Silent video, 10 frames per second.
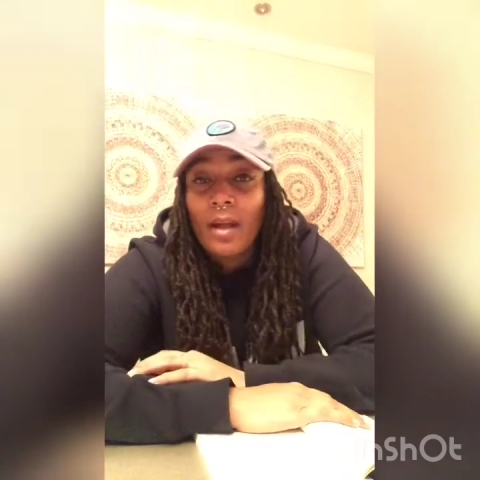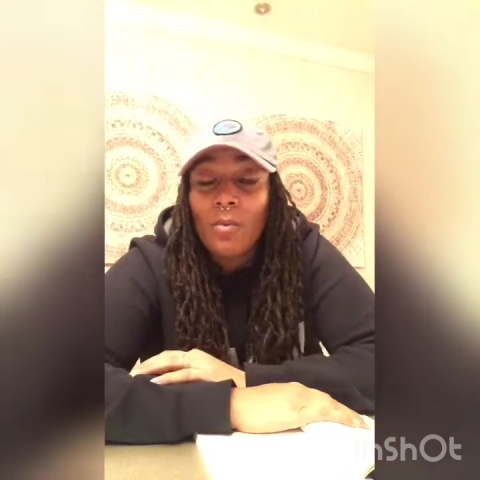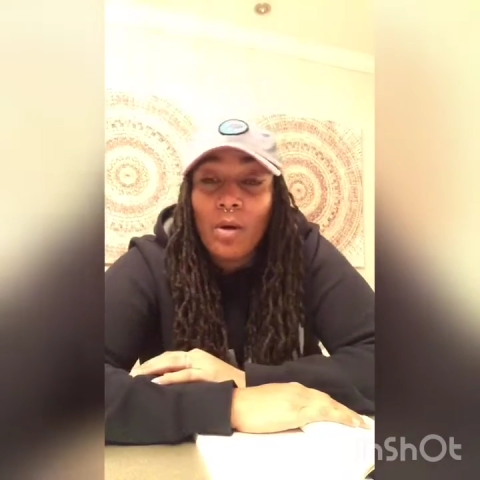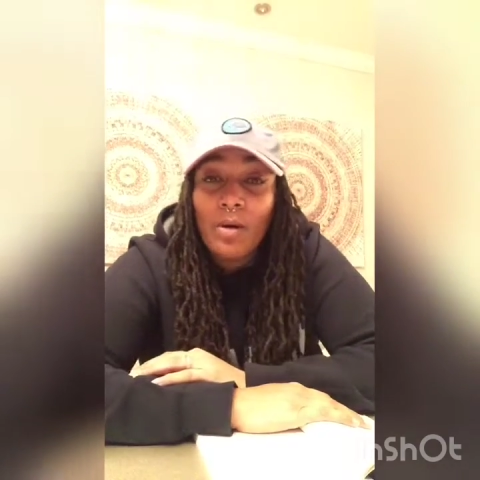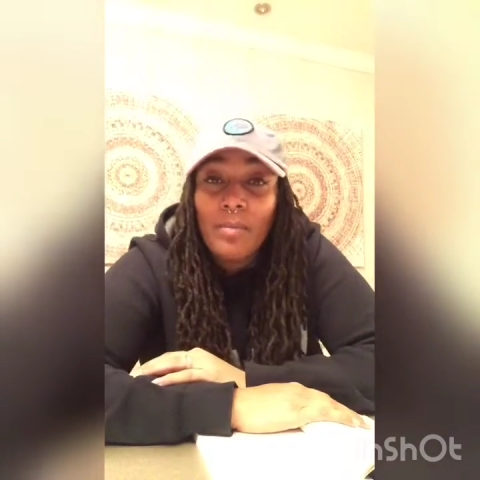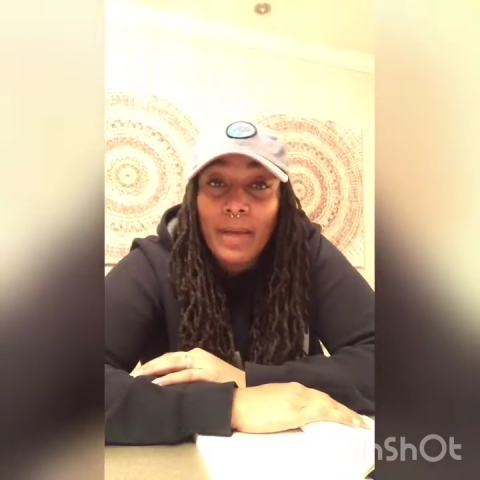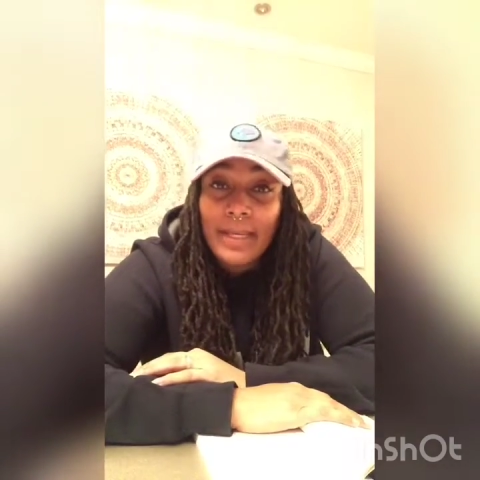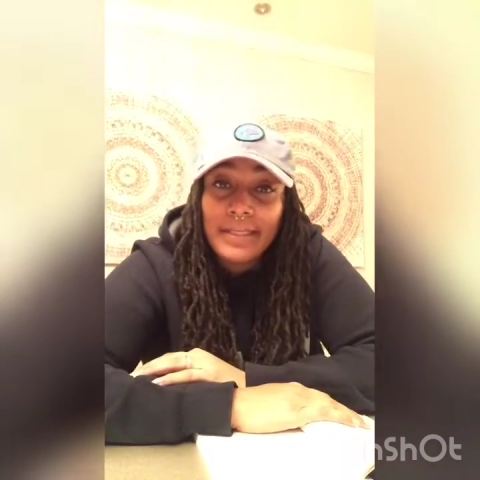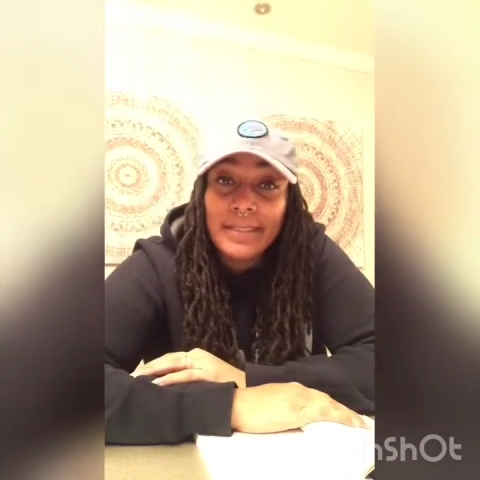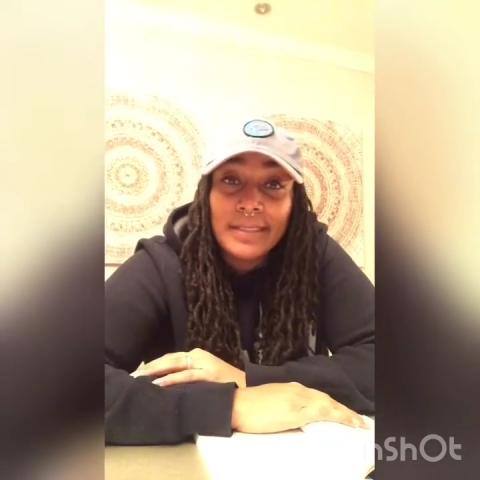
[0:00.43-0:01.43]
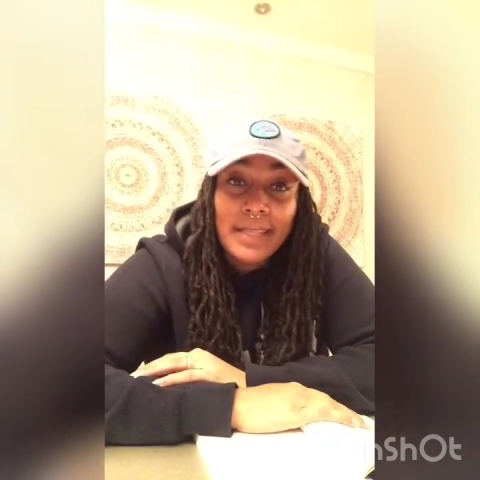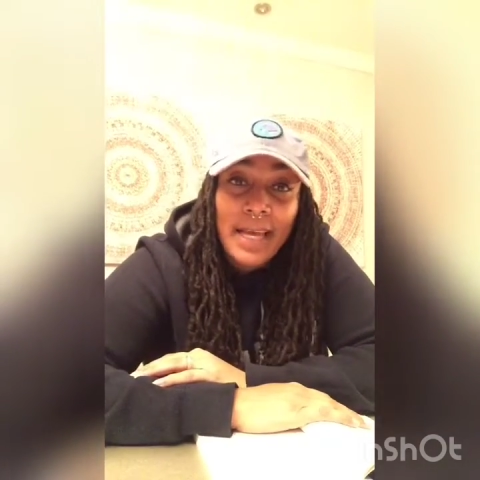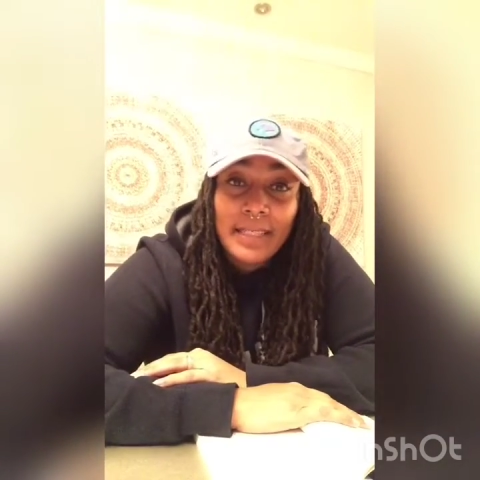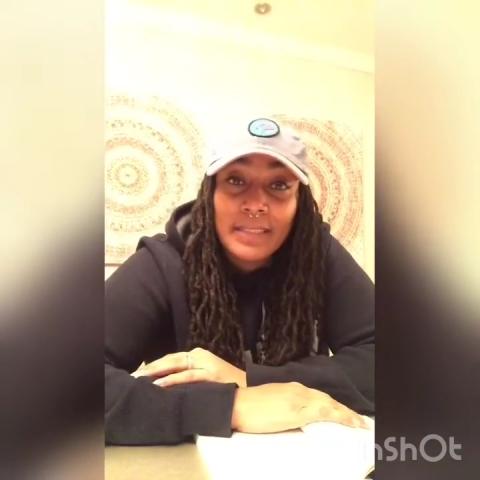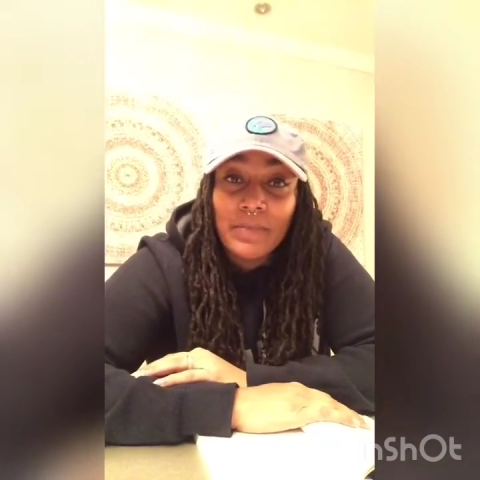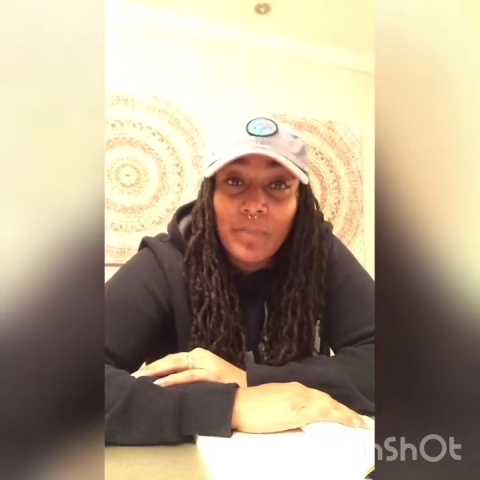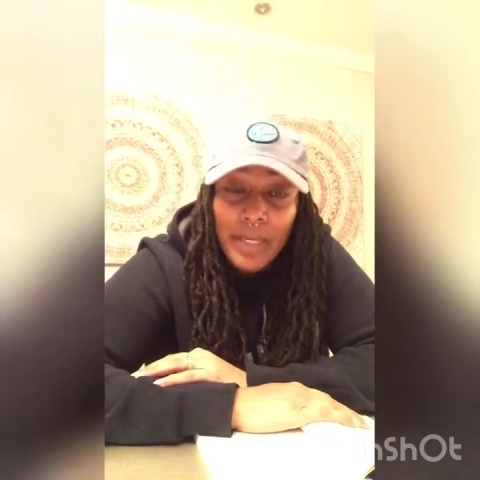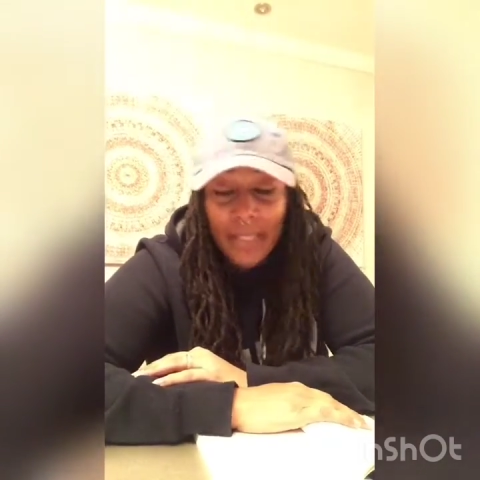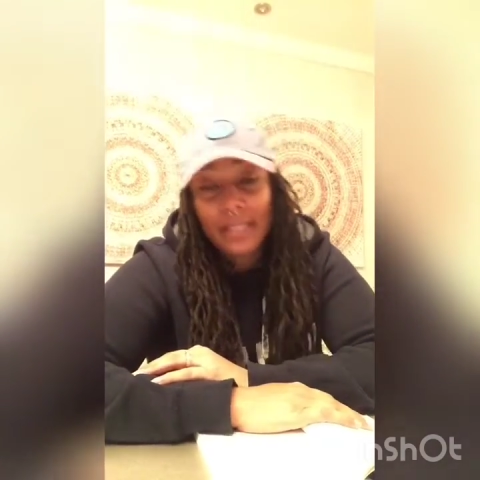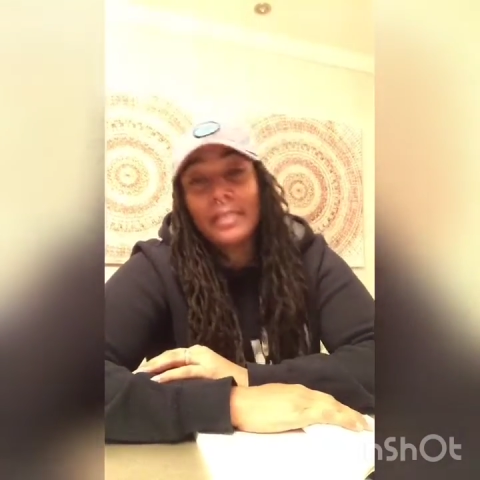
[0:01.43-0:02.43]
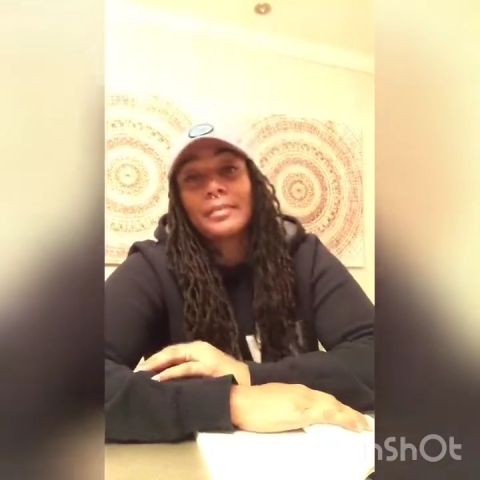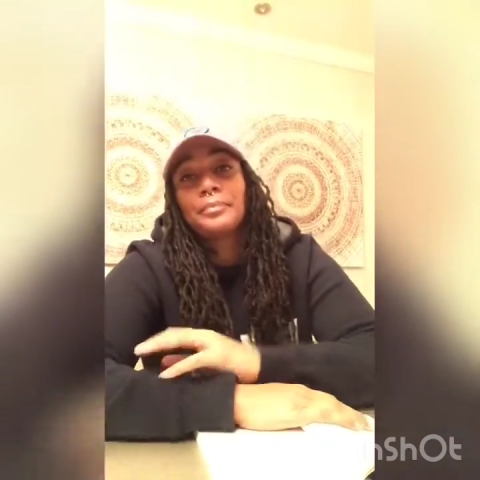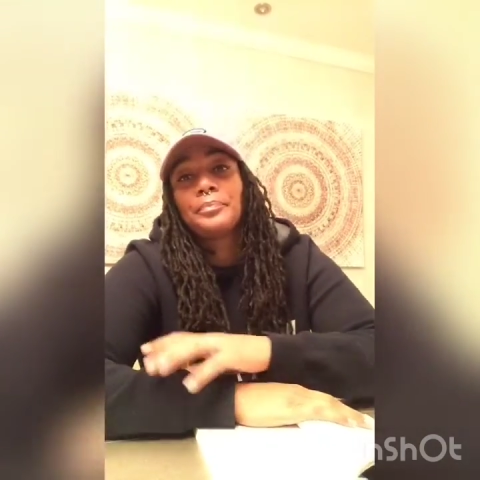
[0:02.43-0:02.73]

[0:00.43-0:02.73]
Welcome back to the Science of Peace.